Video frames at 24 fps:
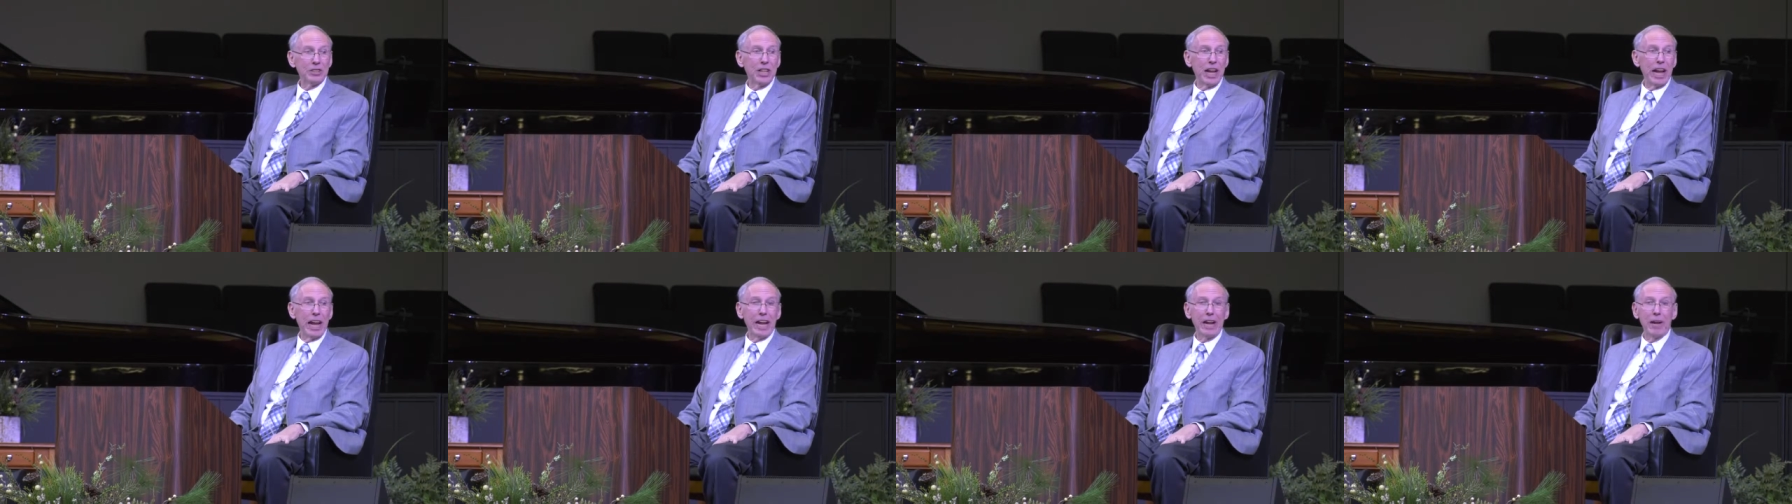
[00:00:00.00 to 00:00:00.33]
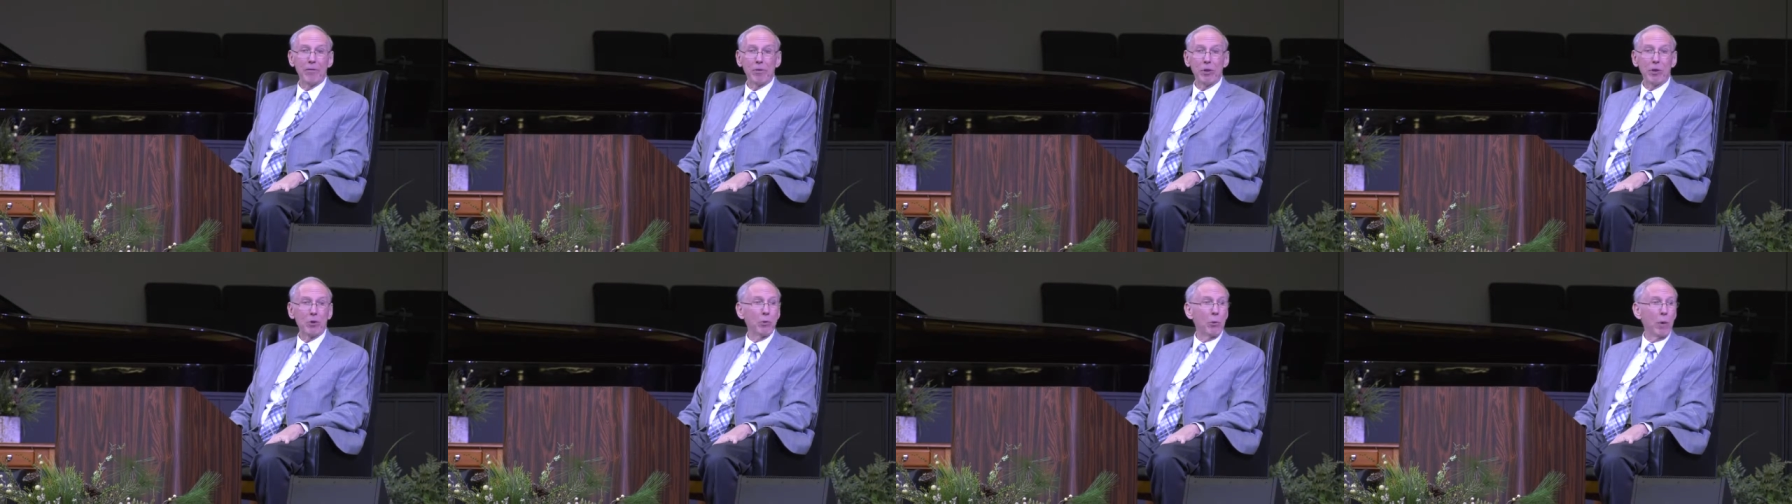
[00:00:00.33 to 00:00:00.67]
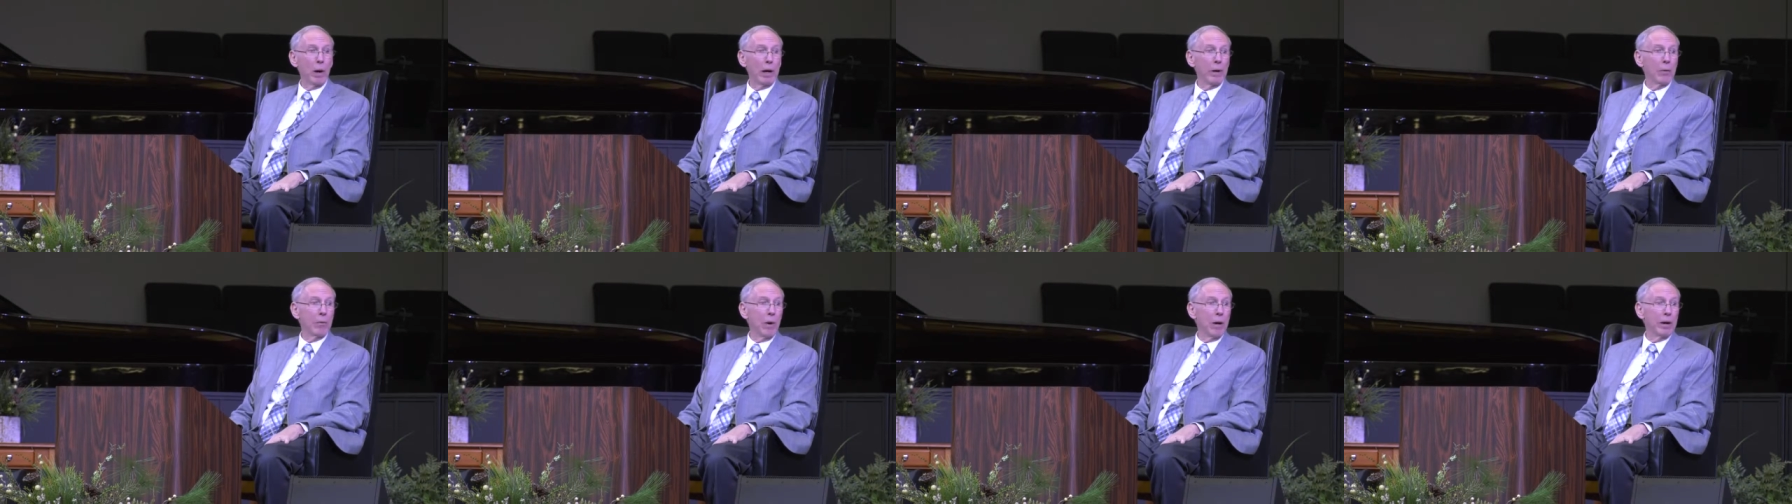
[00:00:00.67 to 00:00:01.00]
day of the
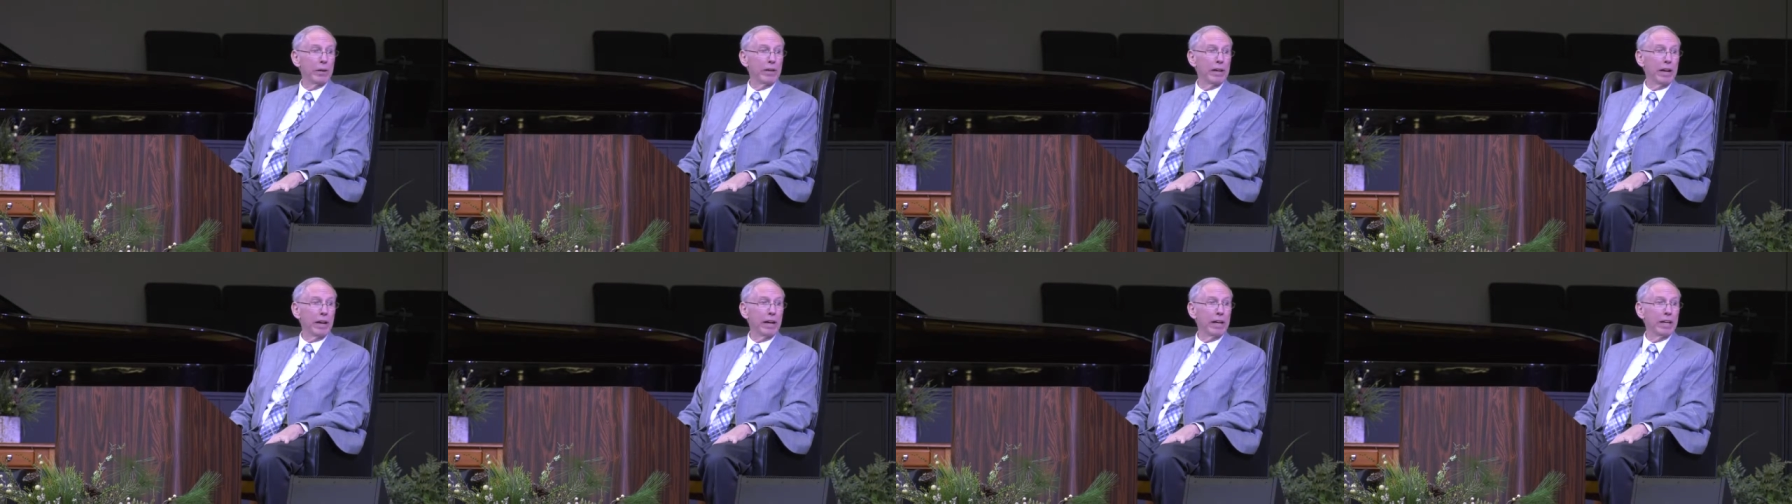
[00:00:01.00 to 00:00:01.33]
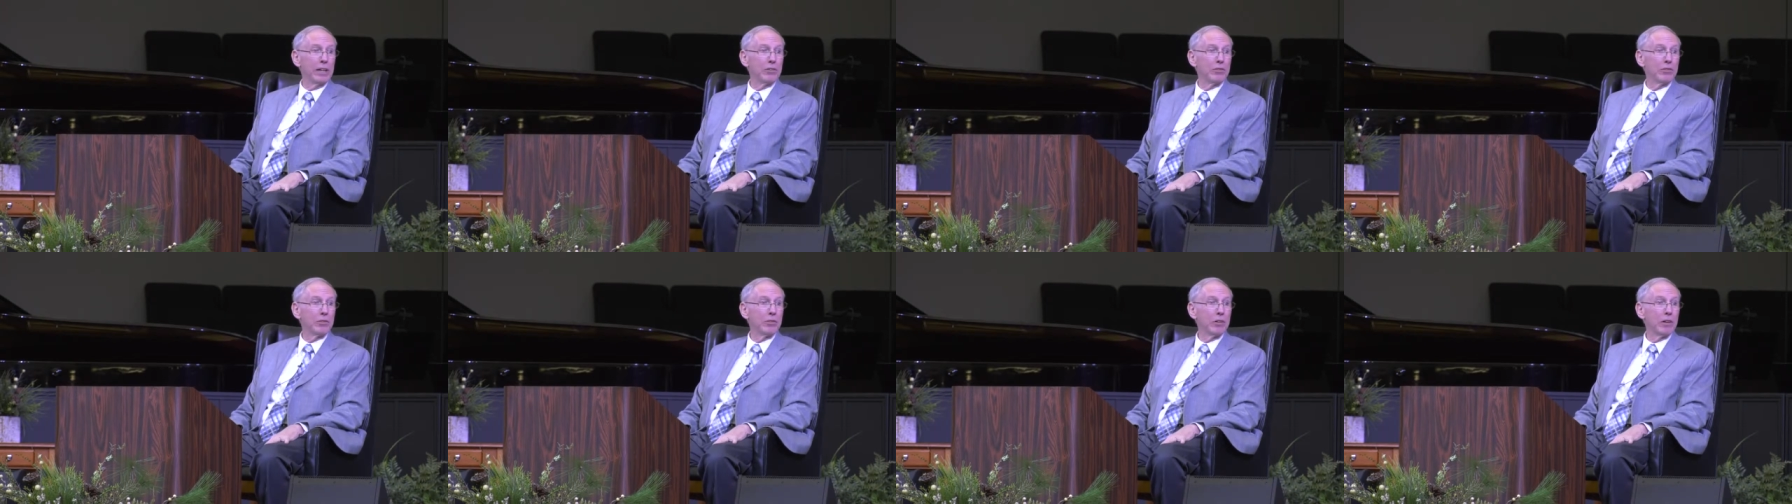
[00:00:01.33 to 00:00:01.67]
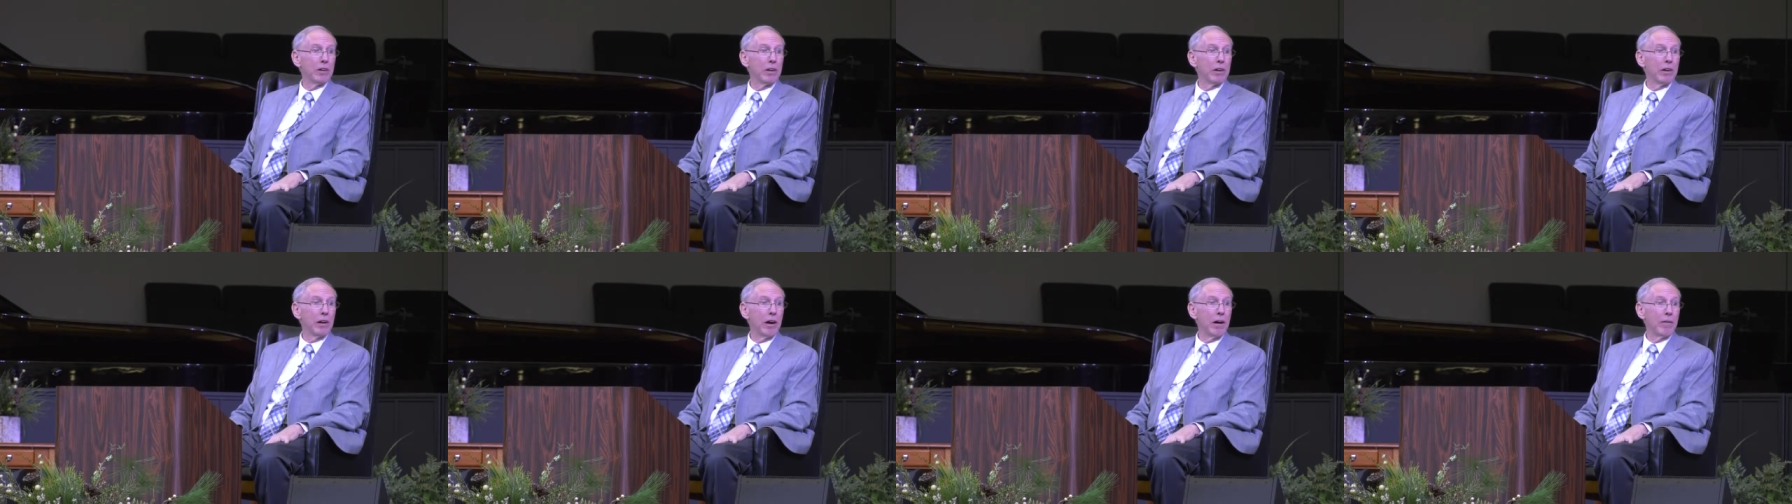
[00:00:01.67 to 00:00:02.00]
twenty-one days
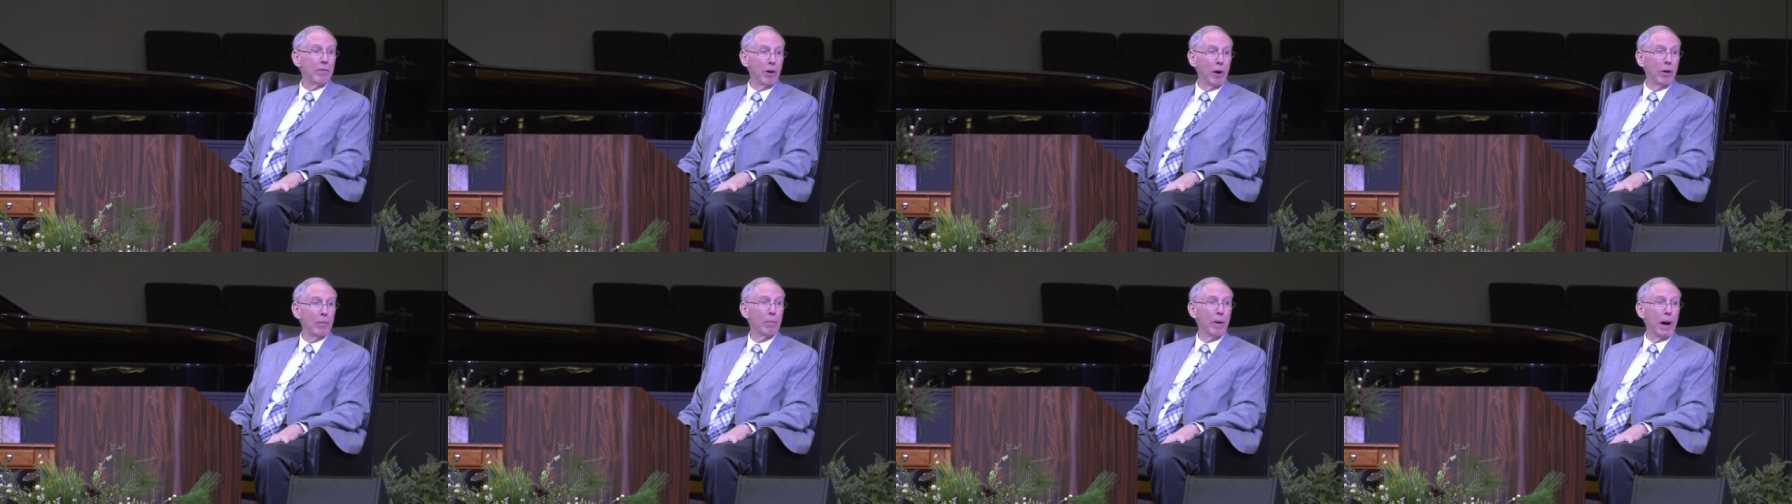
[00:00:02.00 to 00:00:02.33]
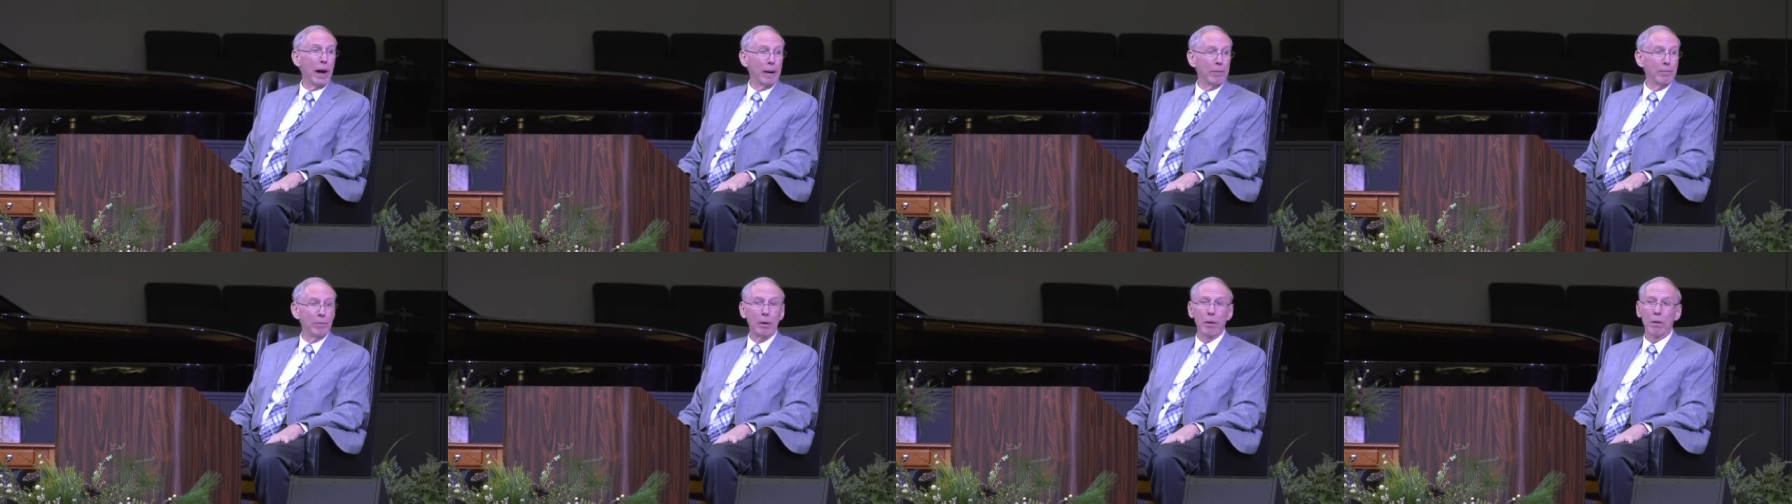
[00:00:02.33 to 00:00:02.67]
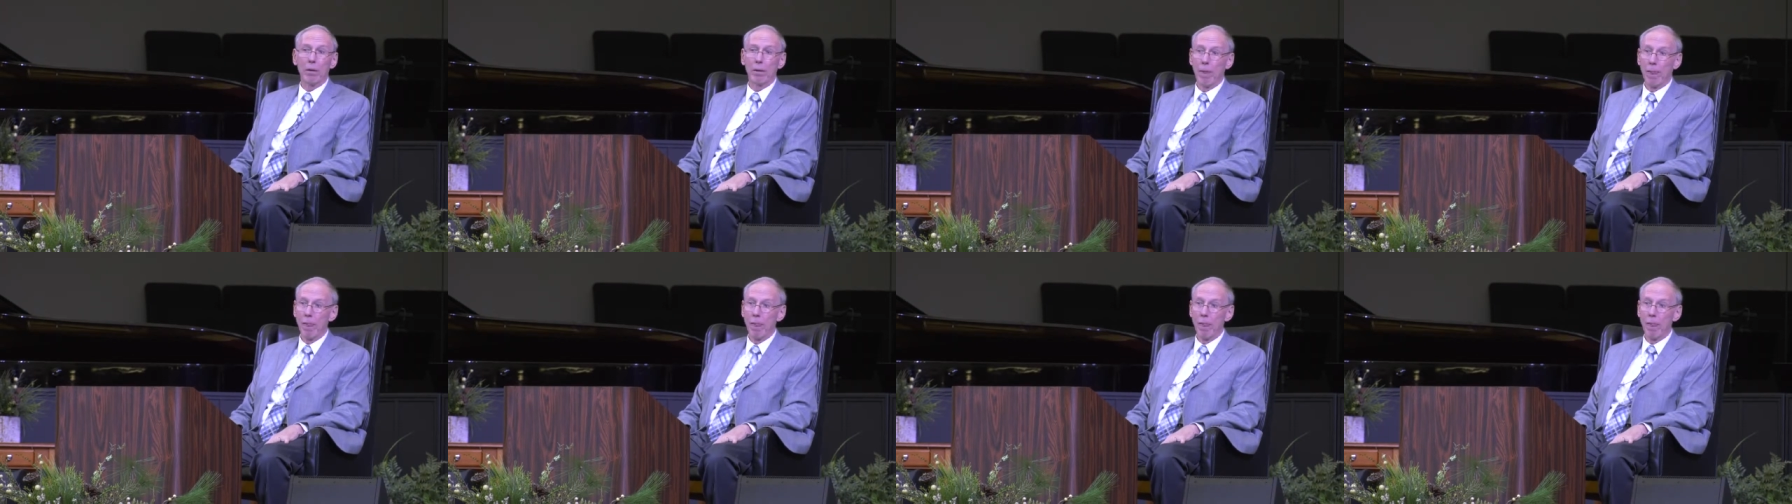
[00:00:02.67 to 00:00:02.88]
of our Bible,